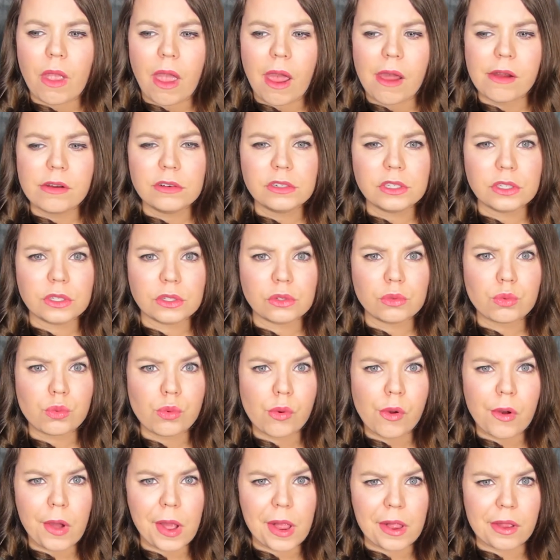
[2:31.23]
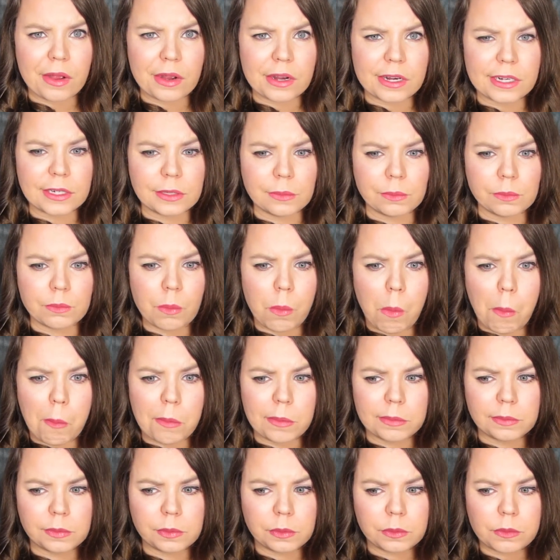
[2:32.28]
I is really good.
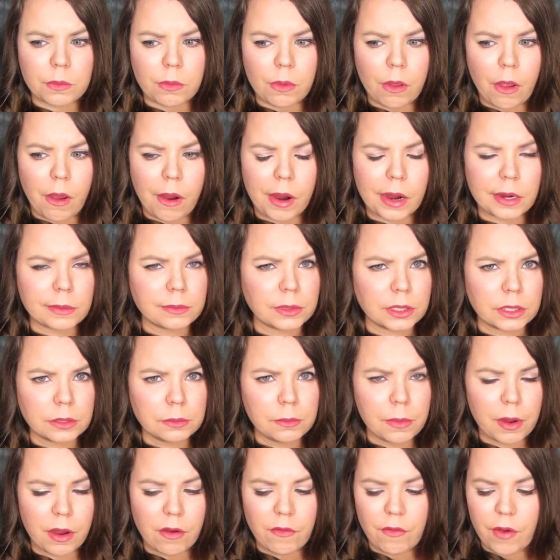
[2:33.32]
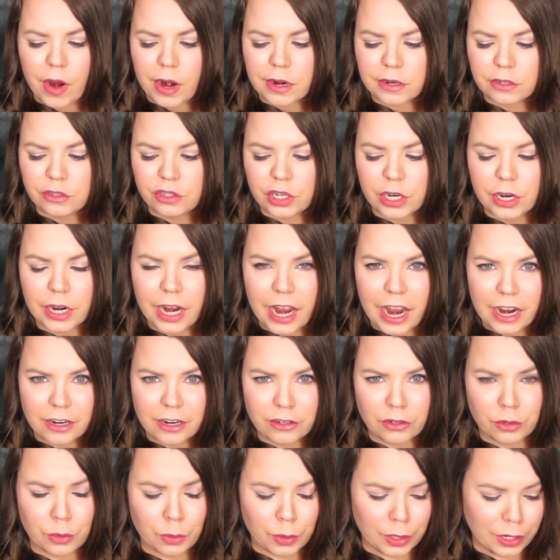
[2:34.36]
I'm not a big fan of cherry. I
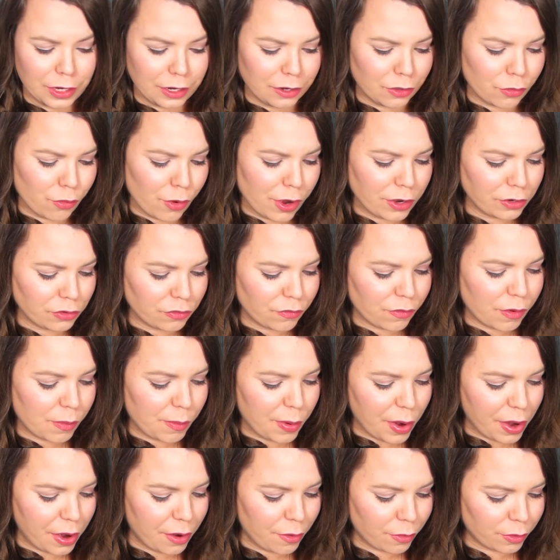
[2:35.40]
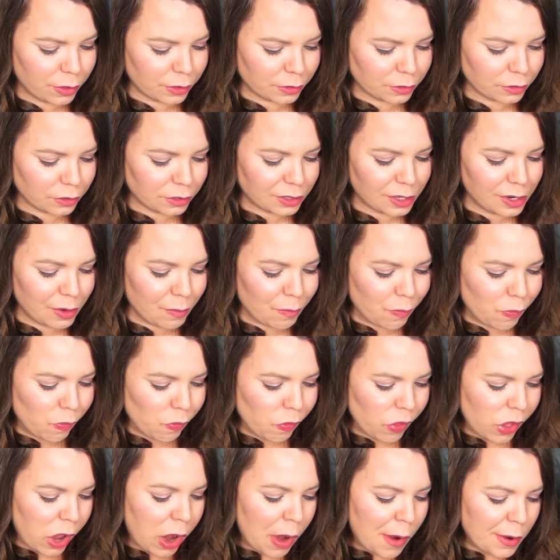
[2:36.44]
actually want to eat the rest of it, but I don't want to sleep.
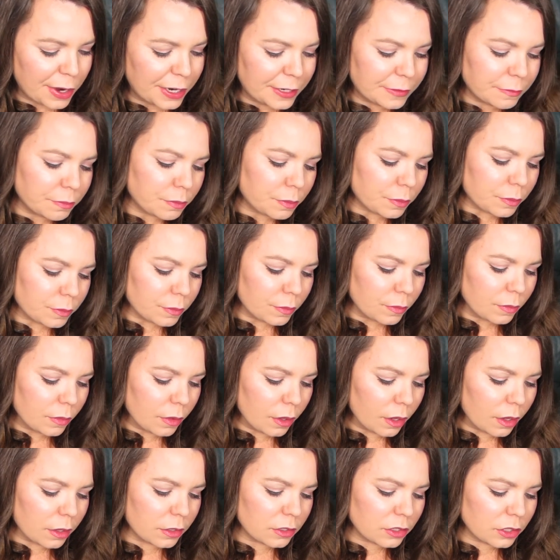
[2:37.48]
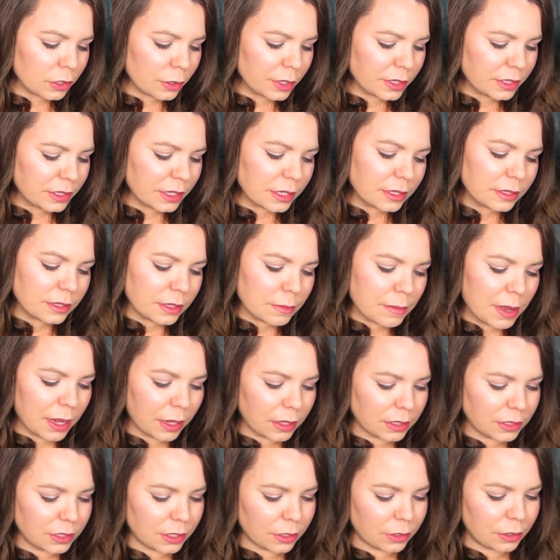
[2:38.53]
So it says the
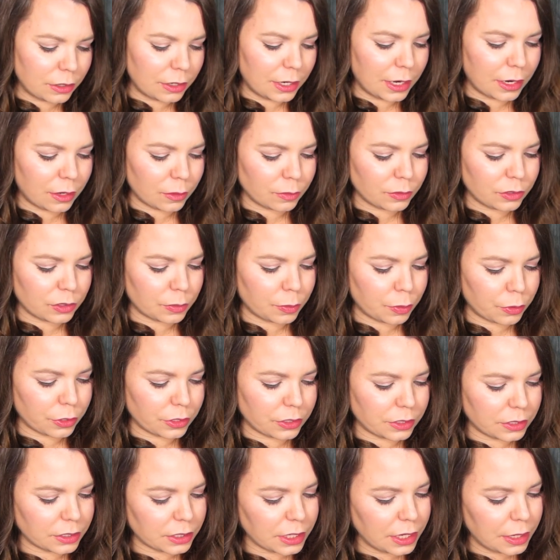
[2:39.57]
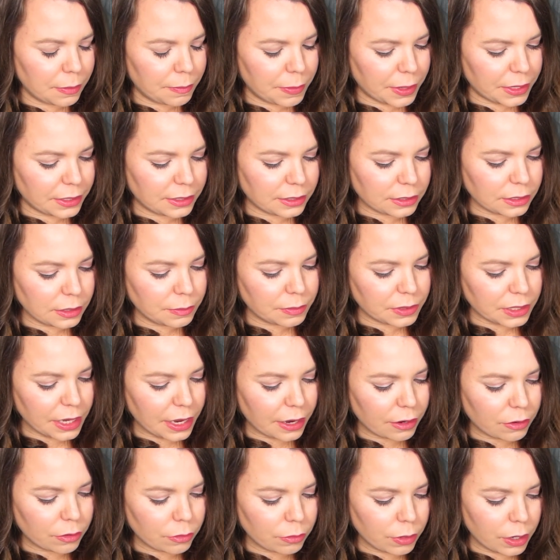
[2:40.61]
melatonin helps support sleep and sleep
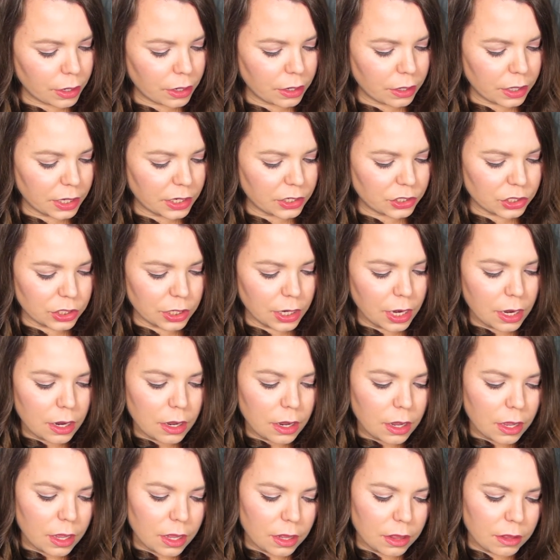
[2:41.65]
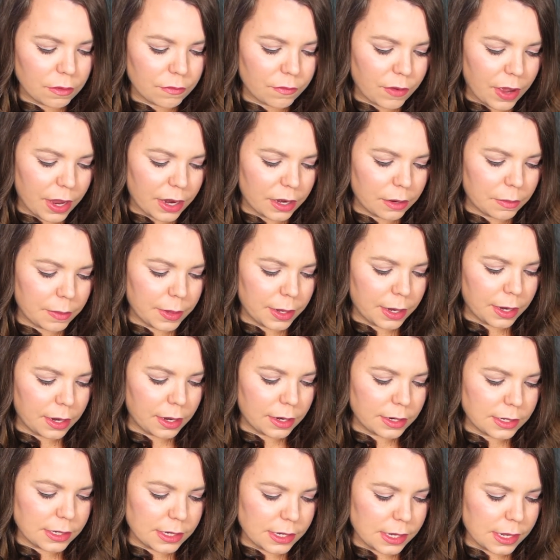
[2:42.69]
cycle regulation. The vitamin
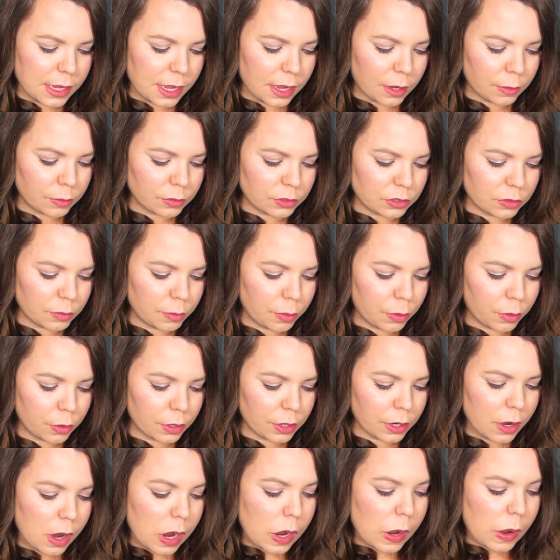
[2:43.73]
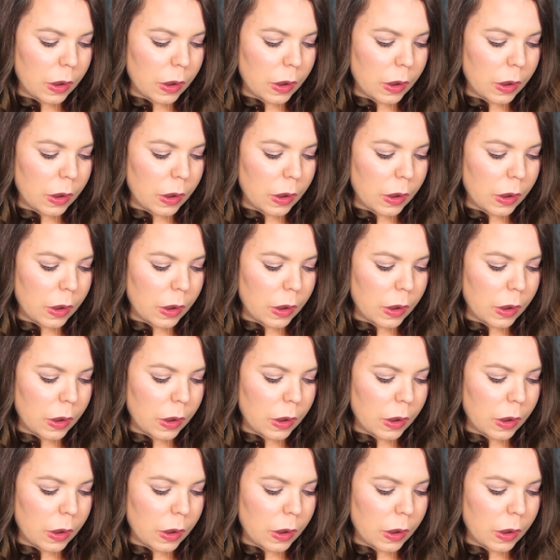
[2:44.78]
D helps support